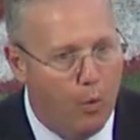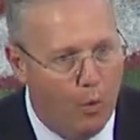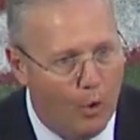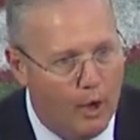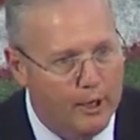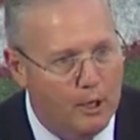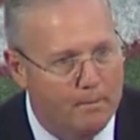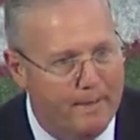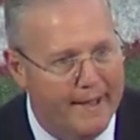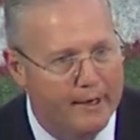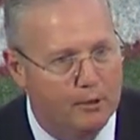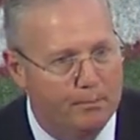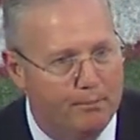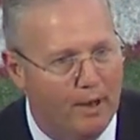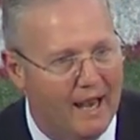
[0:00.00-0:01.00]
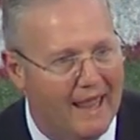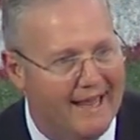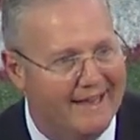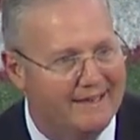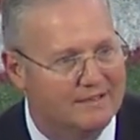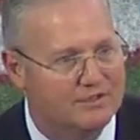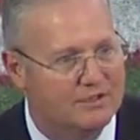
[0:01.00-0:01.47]
What a better
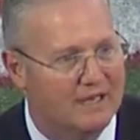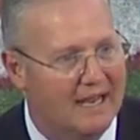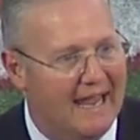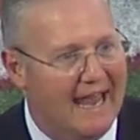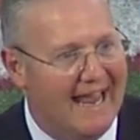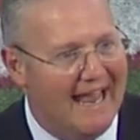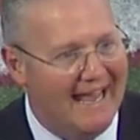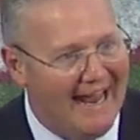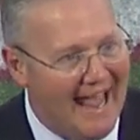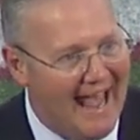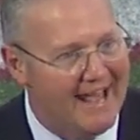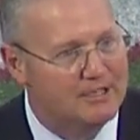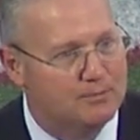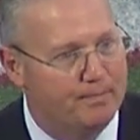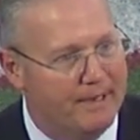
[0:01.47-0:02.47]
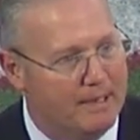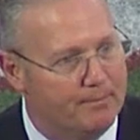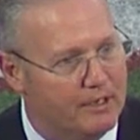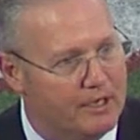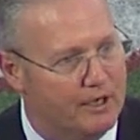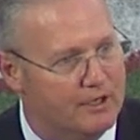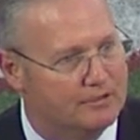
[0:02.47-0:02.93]
place it has been
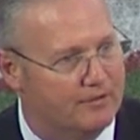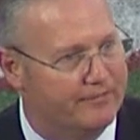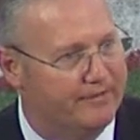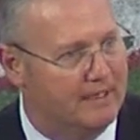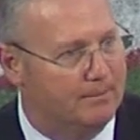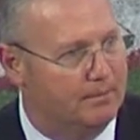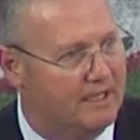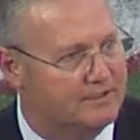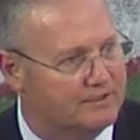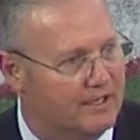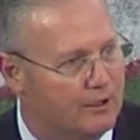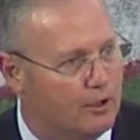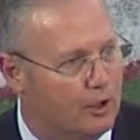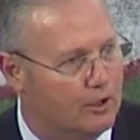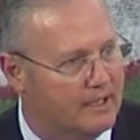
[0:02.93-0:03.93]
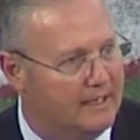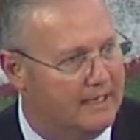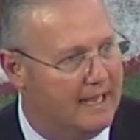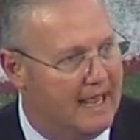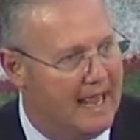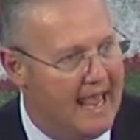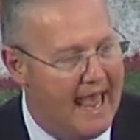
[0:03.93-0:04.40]
because of Philip Lutzenkirchen,
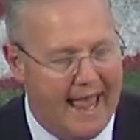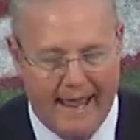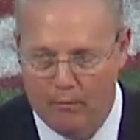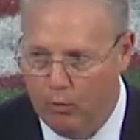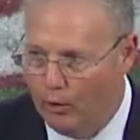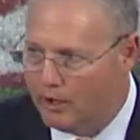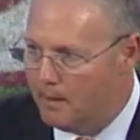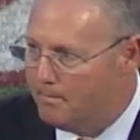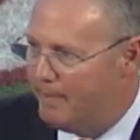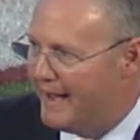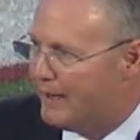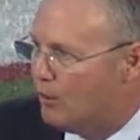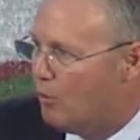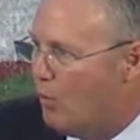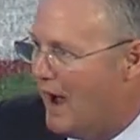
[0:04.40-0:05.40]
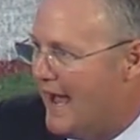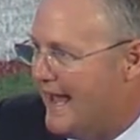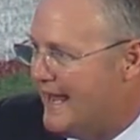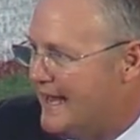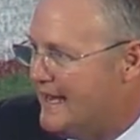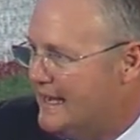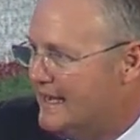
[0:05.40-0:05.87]
and what a better
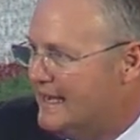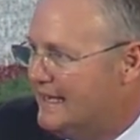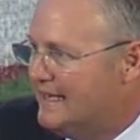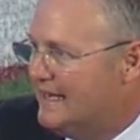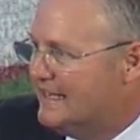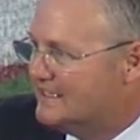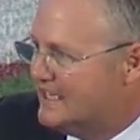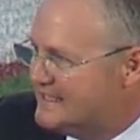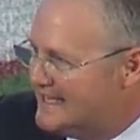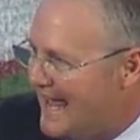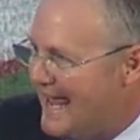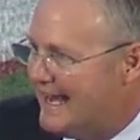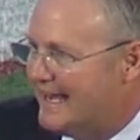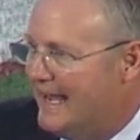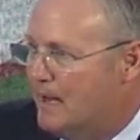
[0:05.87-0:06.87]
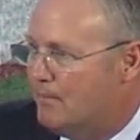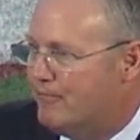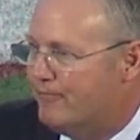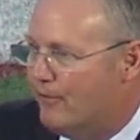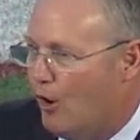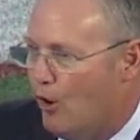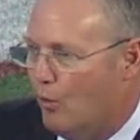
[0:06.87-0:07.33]
way to take him
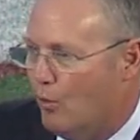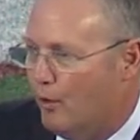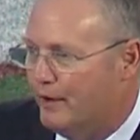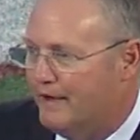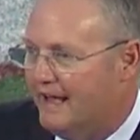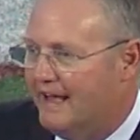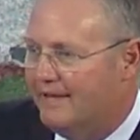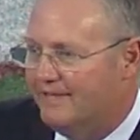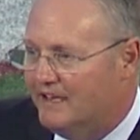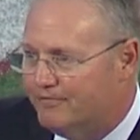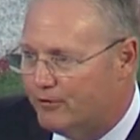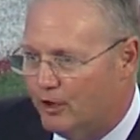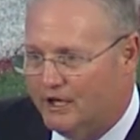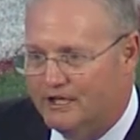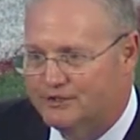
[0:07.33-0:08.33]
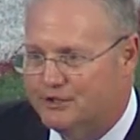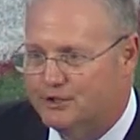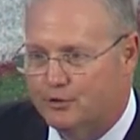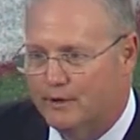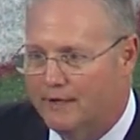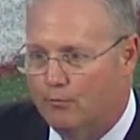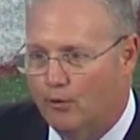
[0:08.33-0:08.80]
forward than for us to
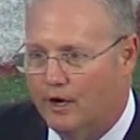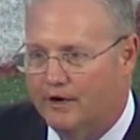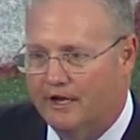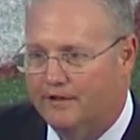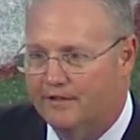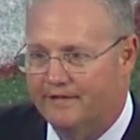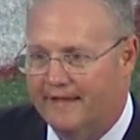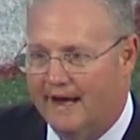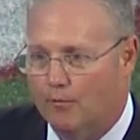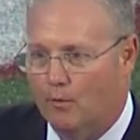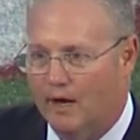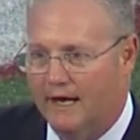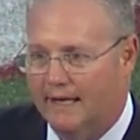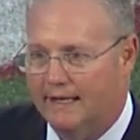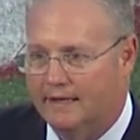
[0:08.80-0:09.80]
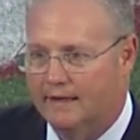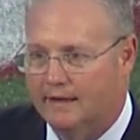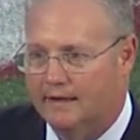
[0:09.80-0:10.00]
treat one another that way.